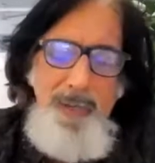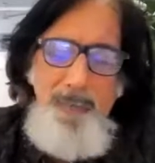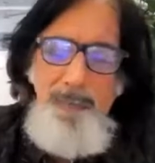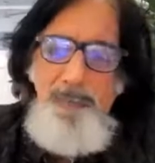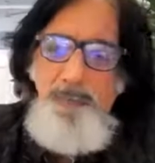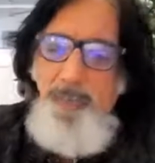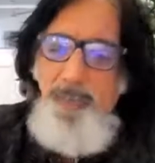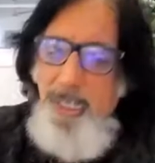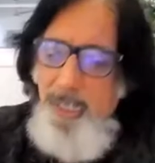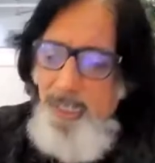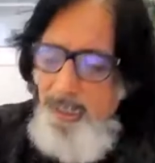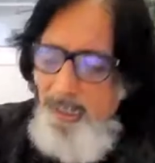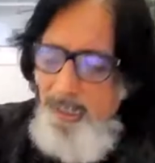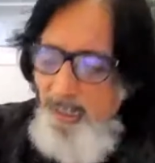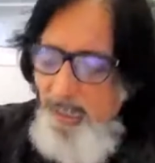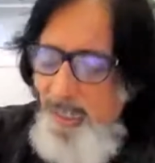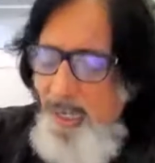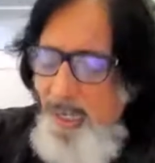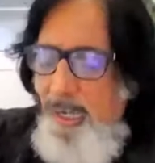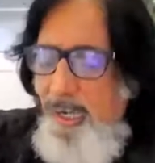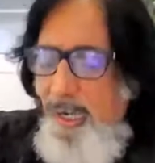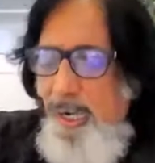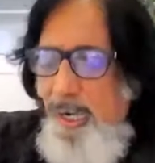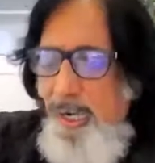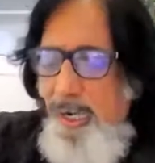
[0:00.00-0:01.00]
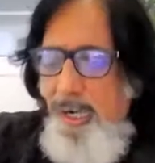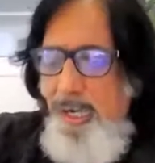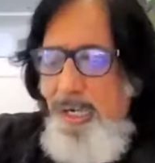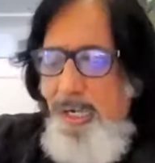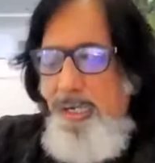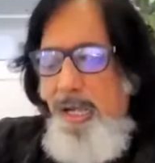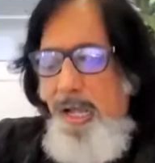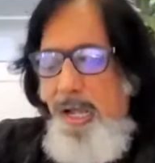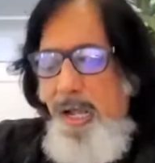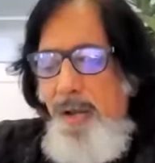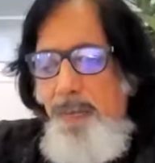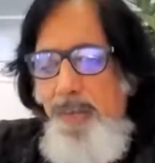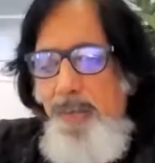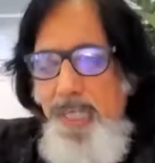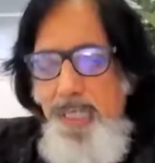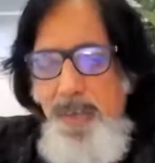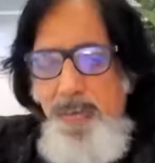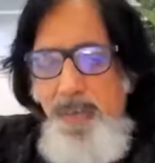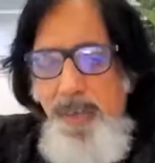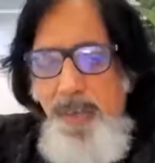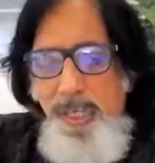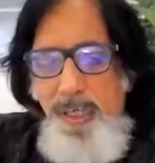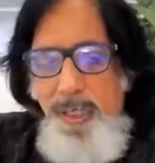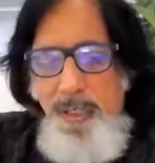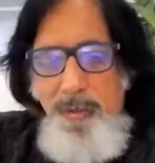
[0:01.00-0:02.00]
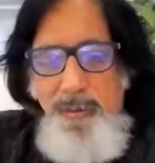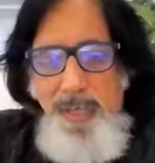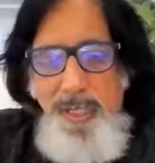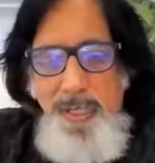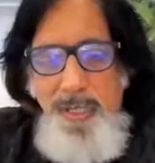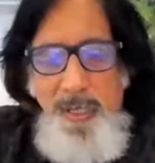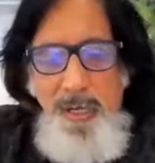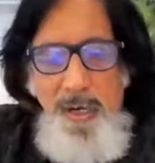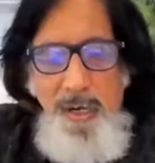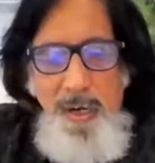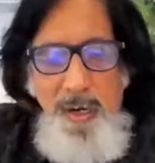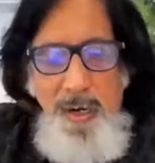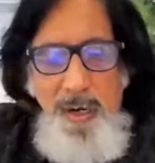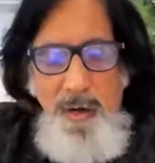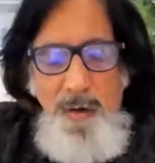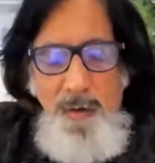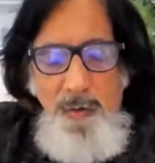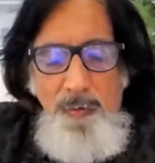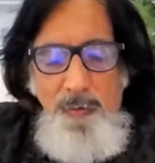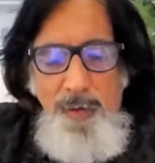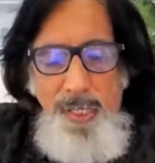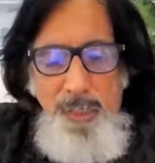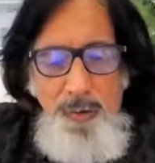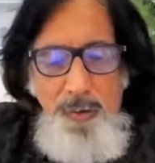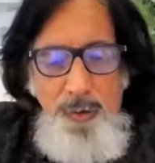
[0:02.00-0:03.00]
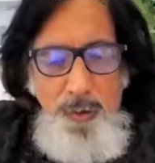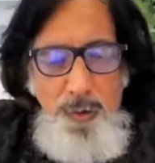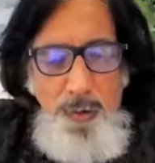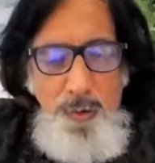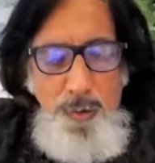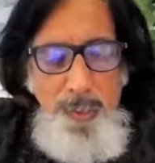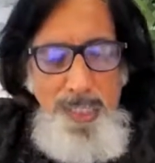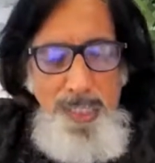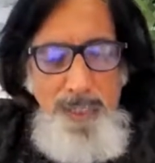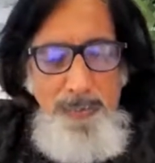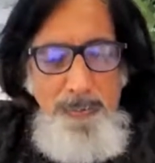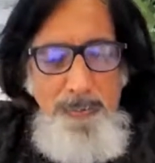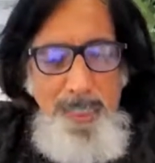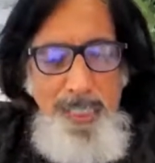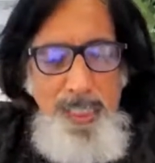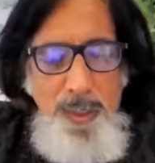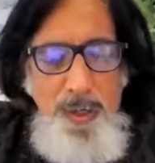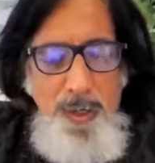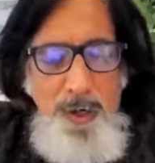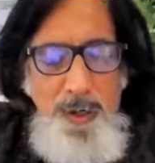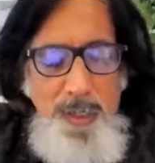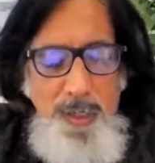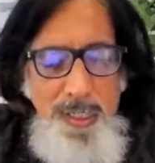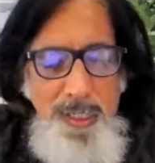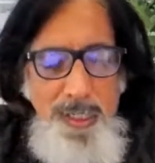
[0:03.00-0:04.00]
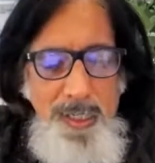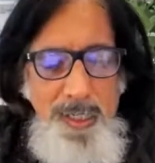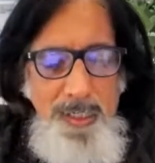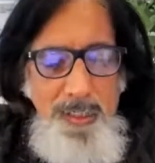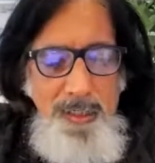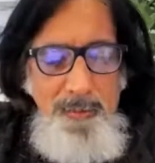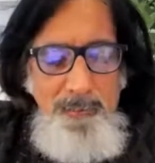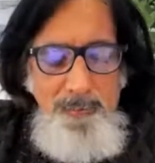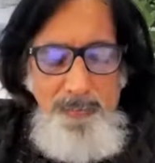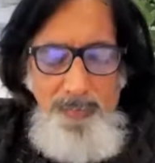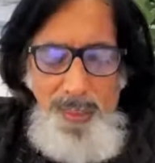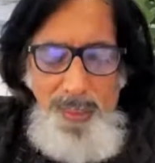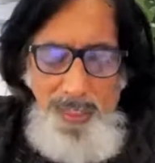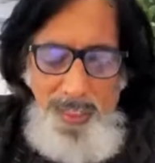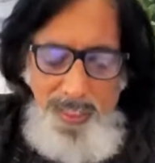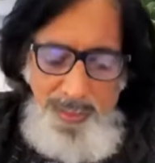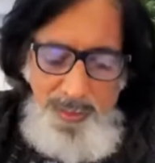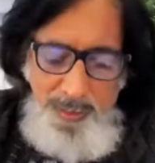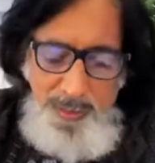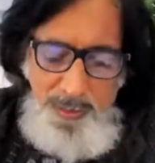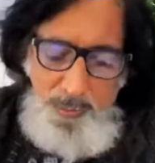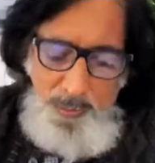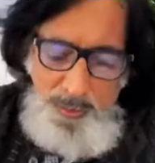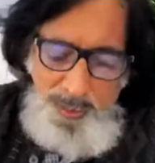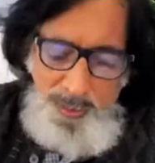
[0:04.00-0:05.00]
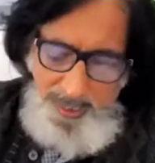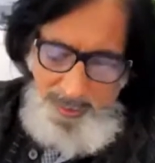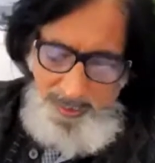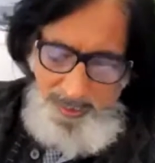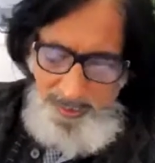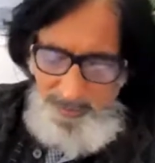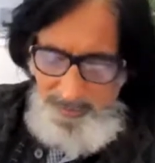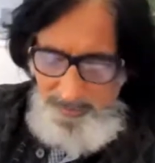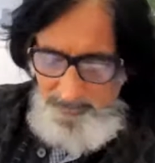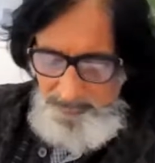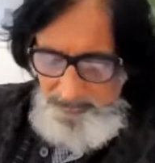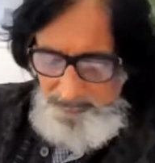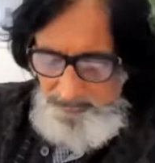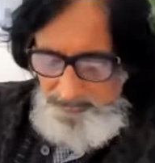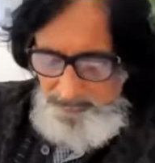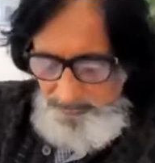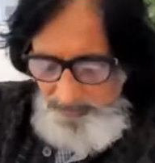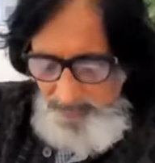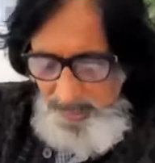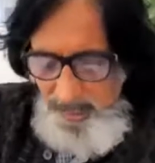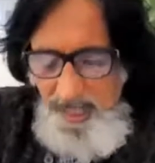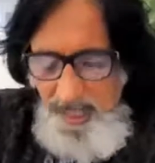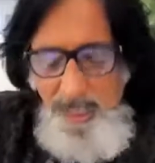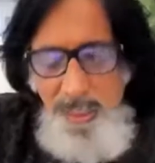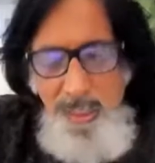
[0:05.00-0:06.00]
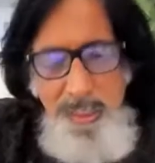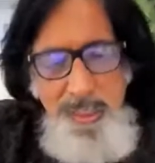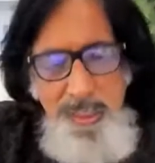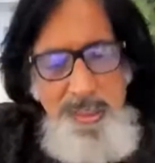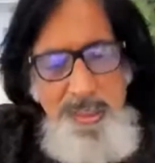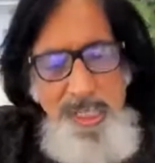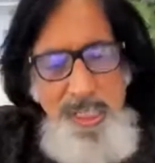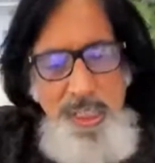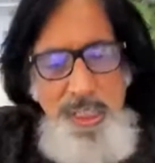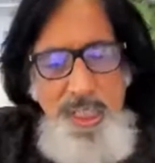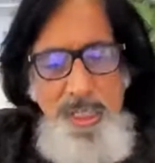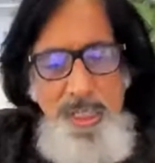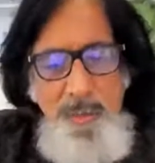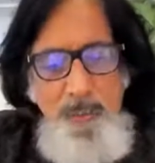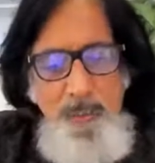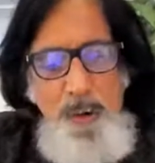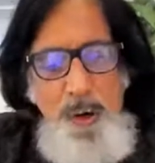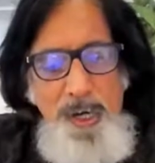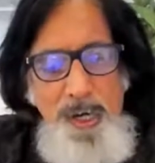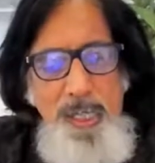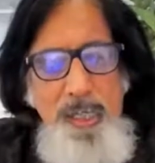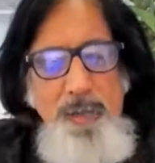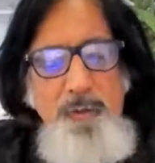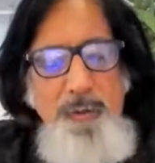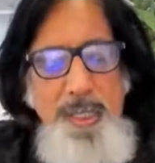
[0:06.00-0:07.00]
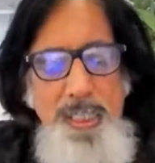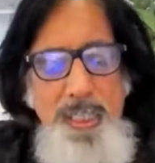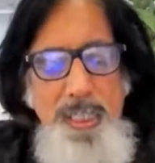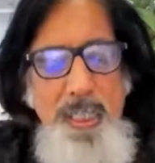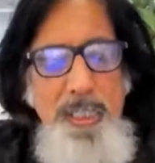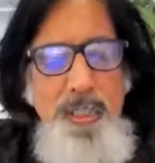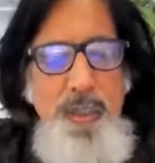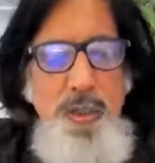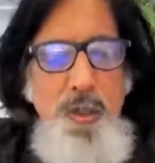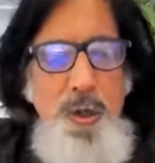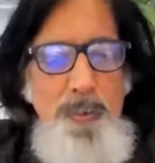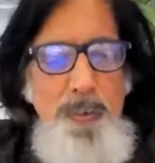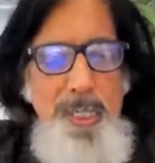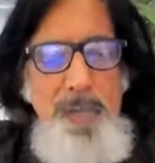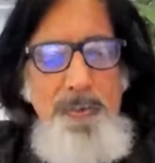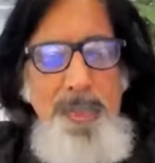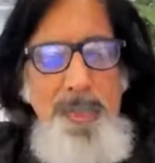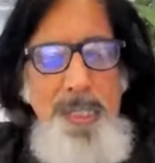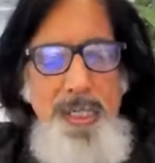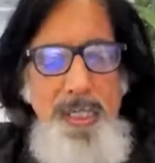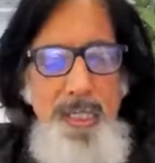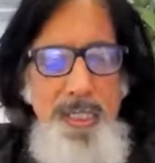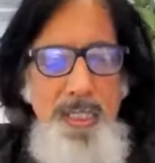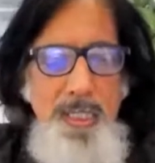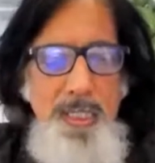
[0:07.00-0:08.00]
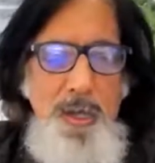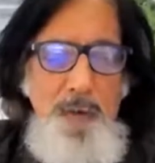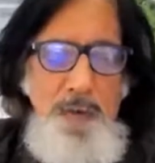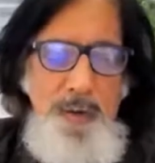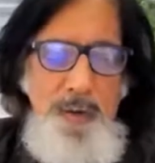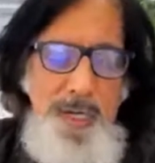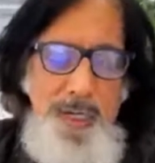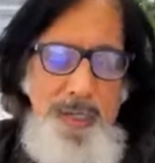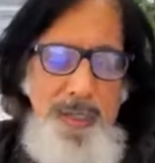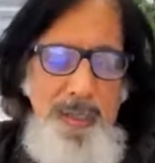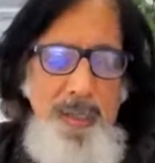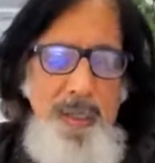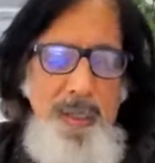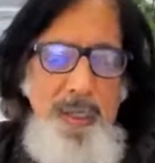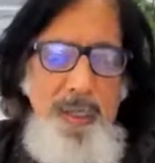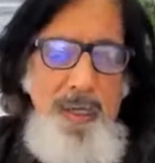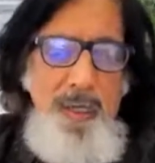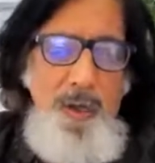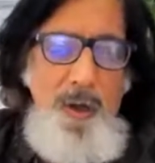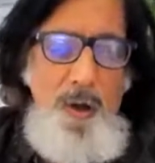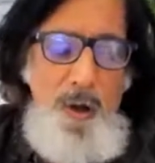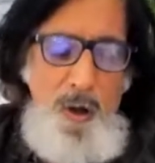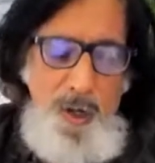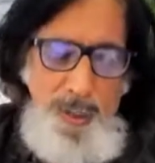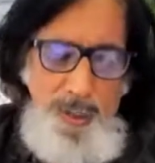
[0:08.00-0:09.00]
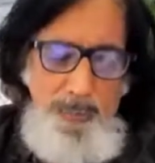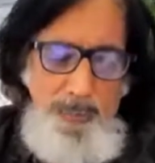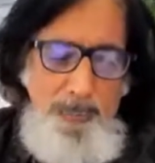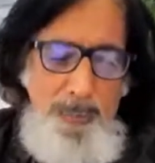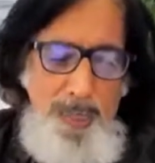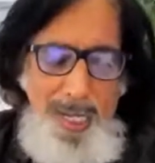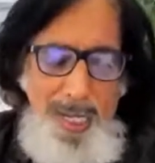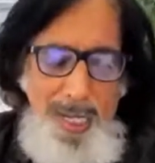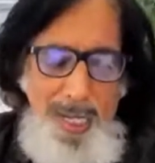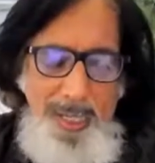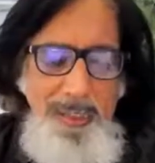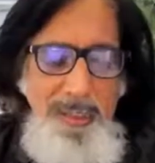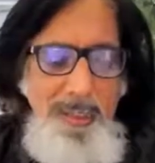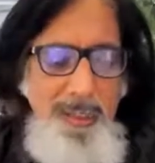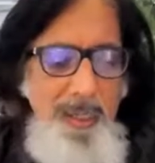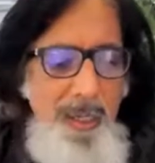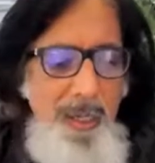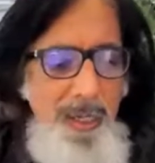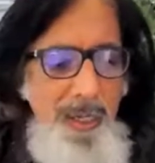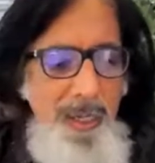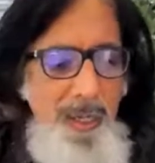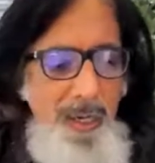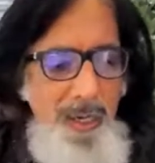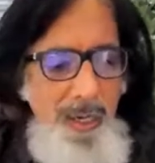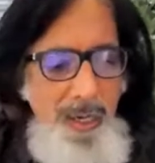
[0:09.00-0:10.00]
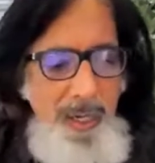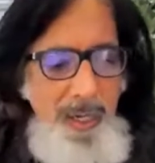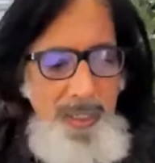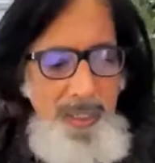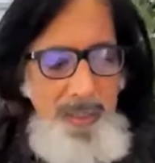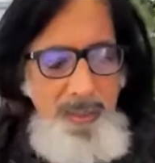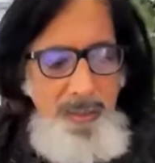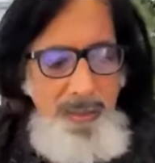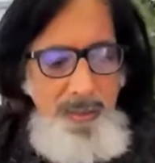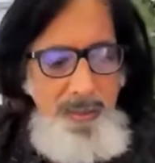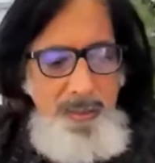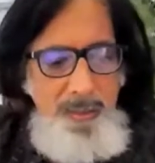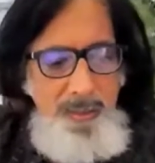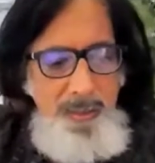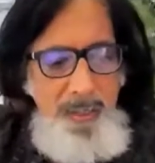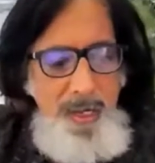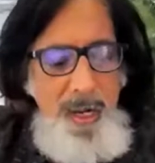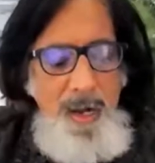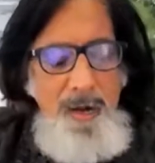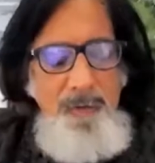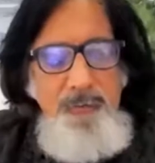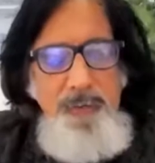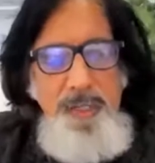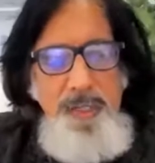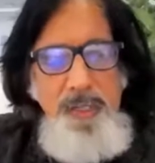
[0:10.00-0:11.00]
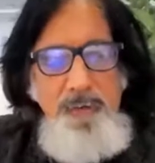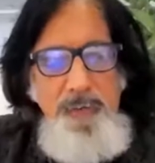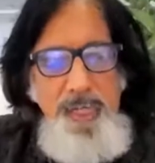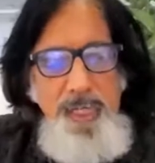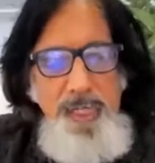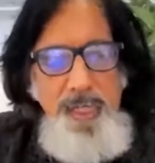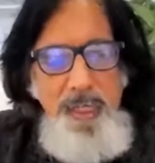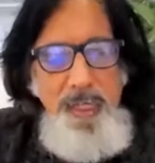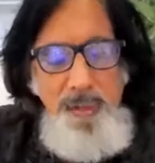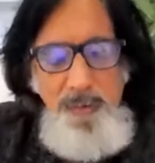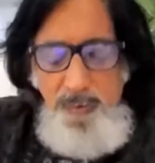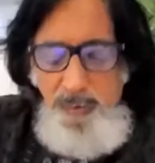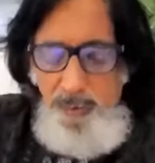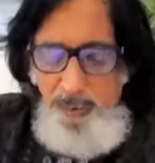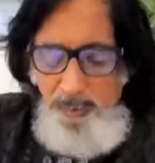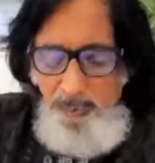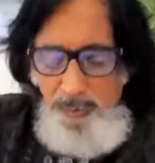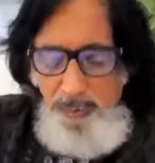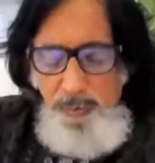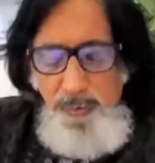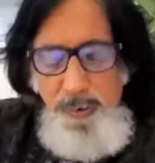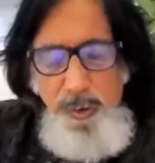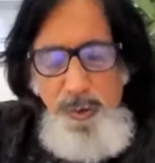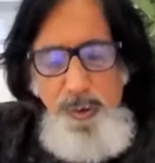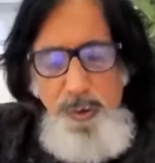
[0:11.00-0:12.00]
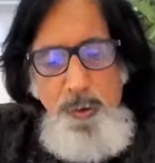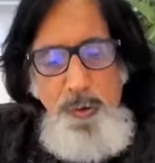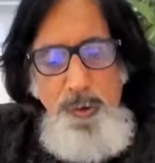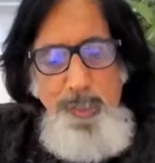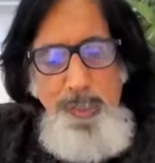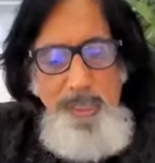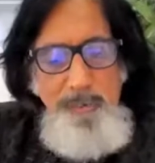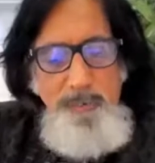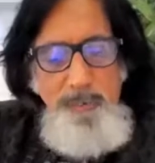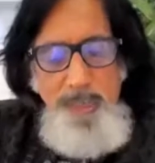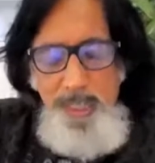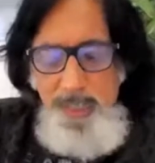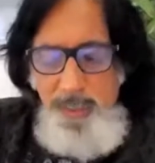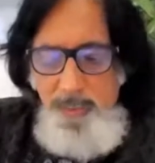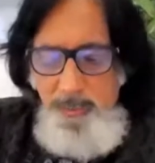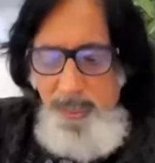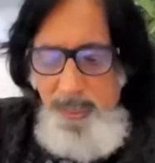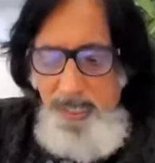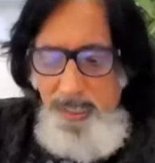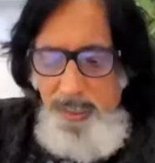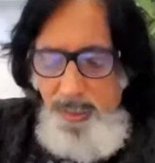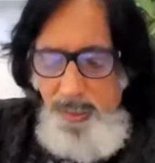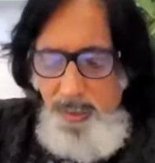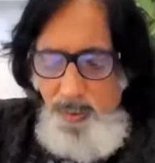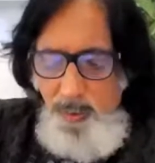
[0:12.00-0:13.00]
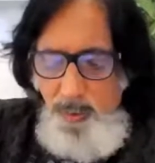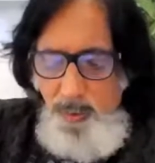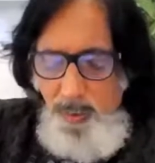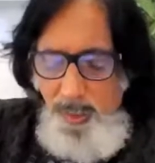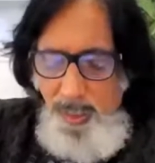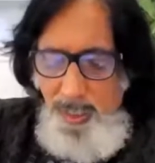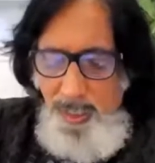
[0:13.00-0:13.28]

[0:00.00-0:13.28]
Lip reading: up the entire perspective. And when you do it methodically, and you take a station point which is so many meters away on plan, and after we would do that perspective,